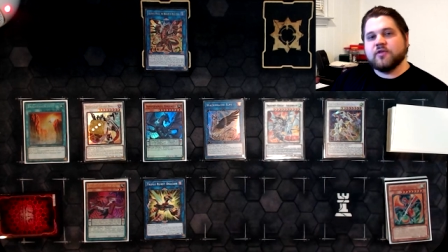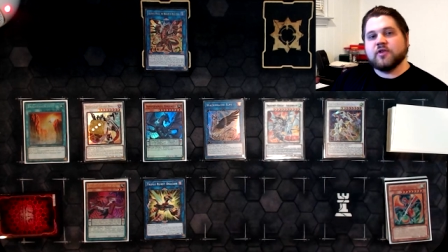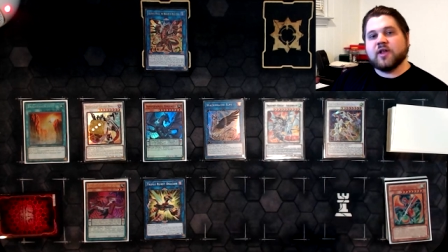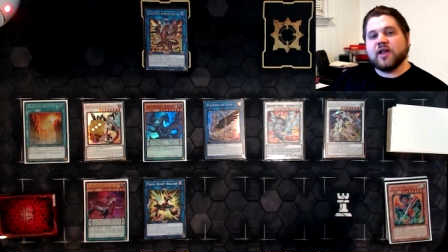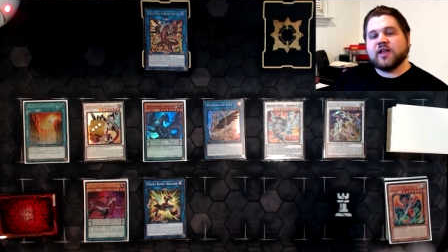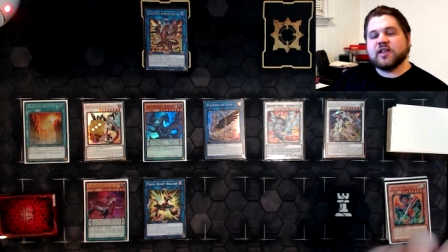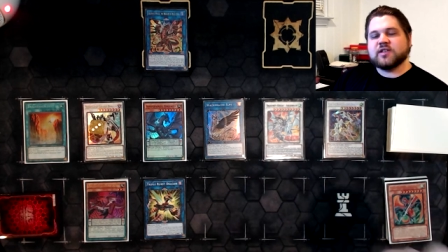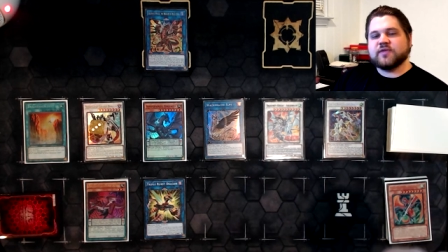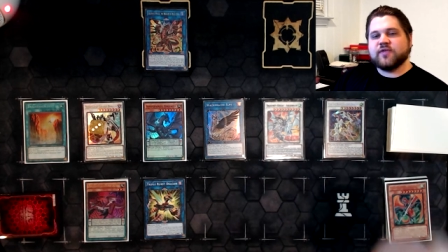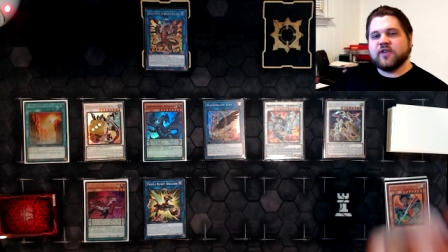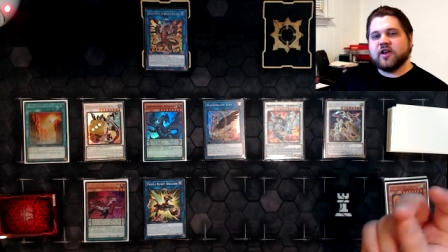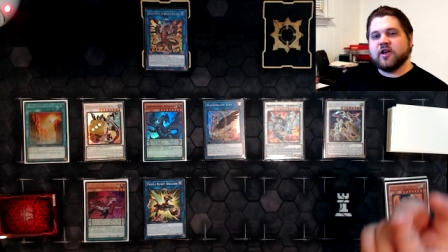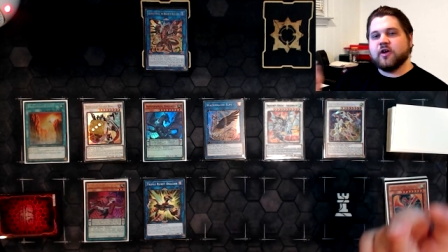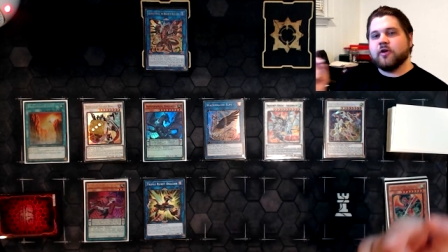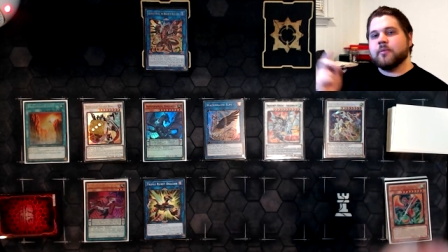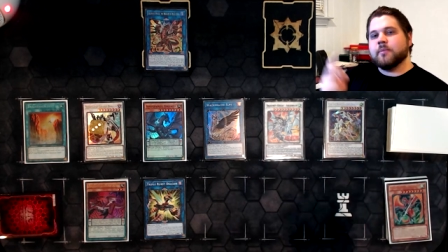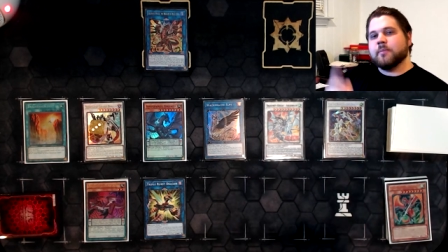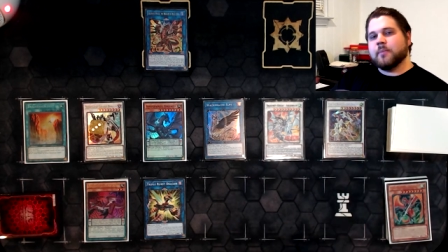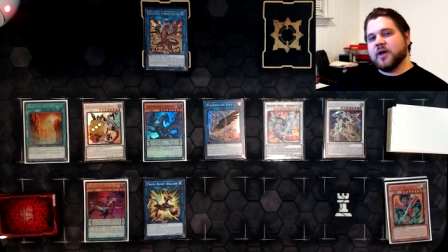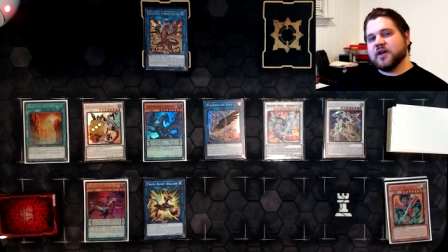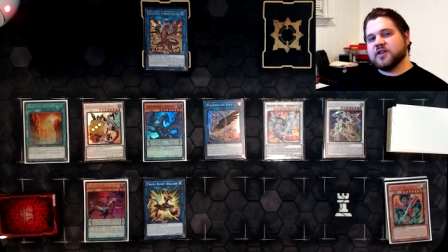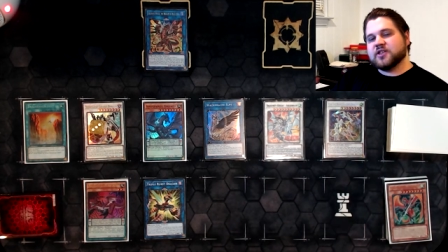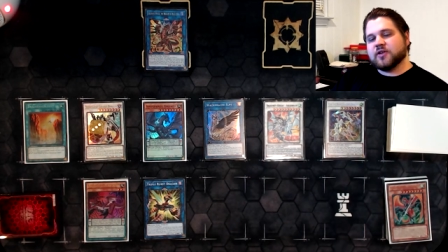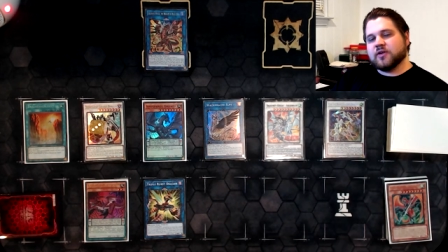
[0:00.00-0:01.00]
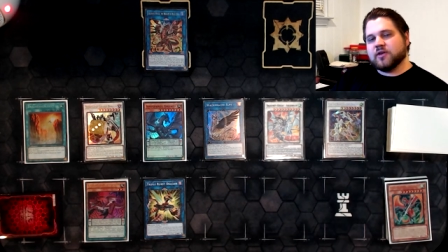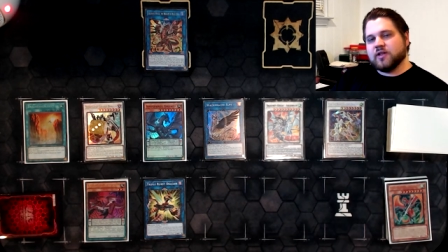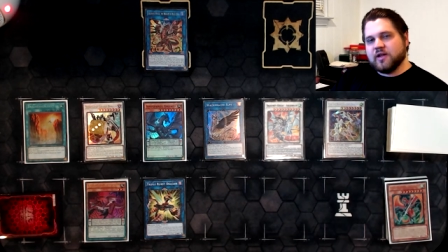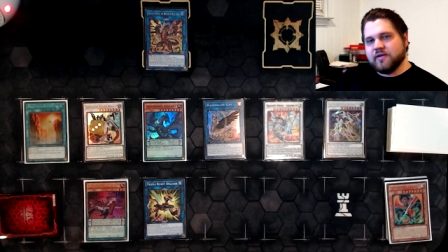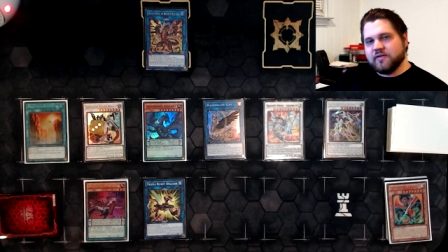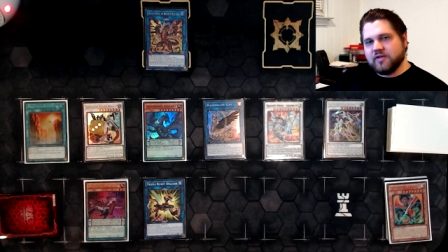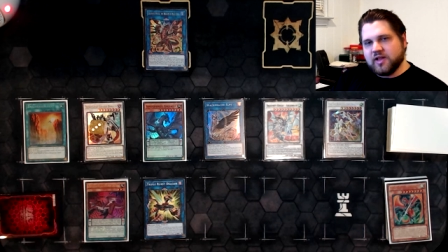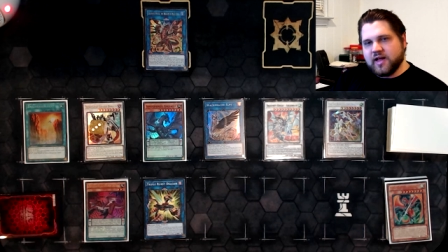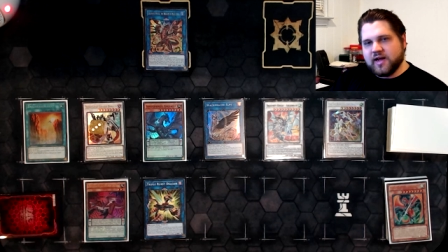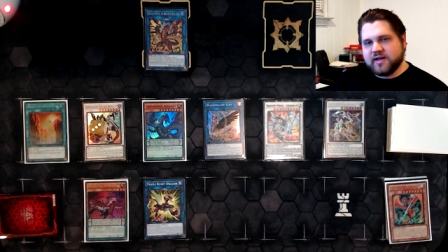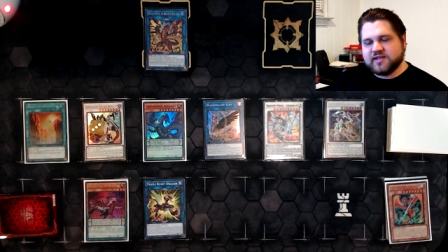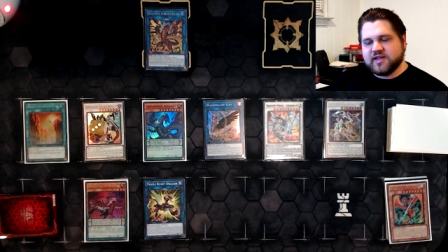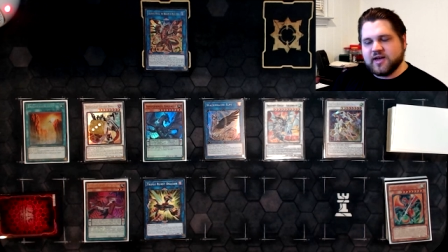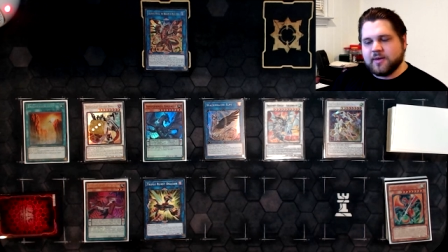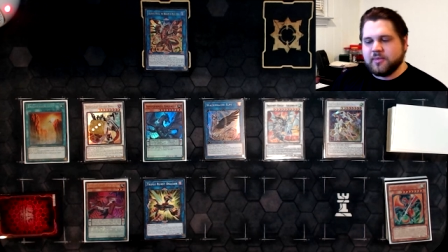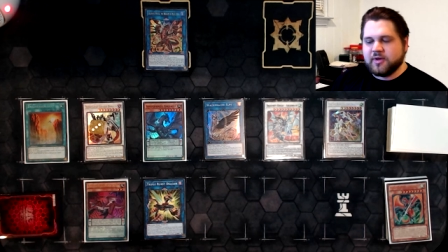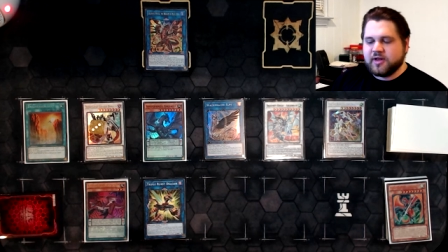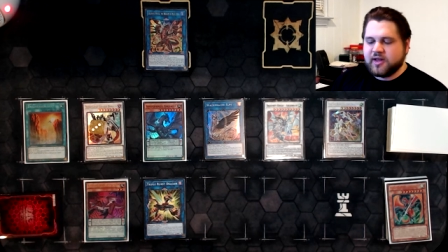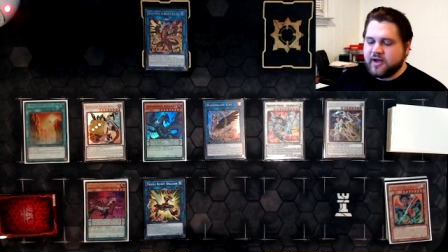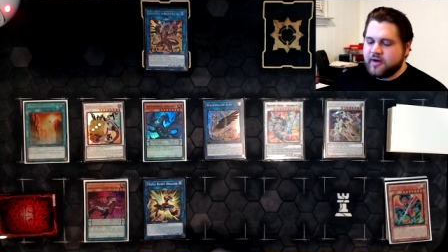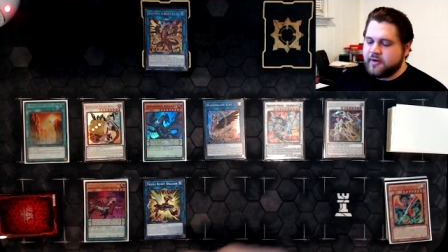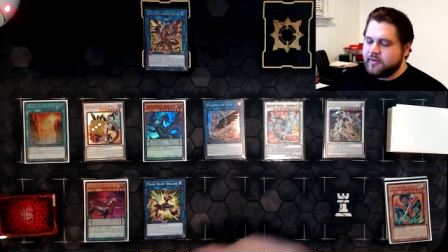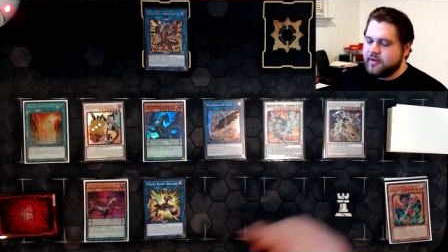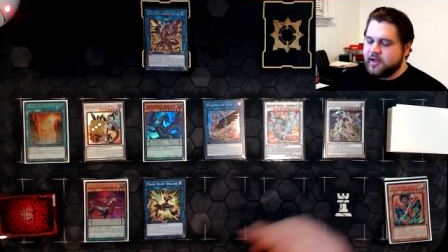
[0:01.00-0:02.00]
And if you like this video, make sure to leave a
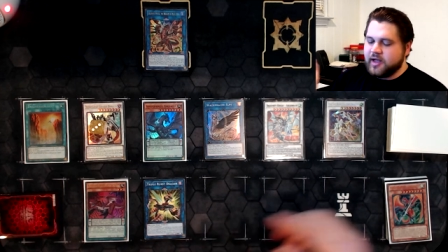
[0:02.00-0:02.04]
like down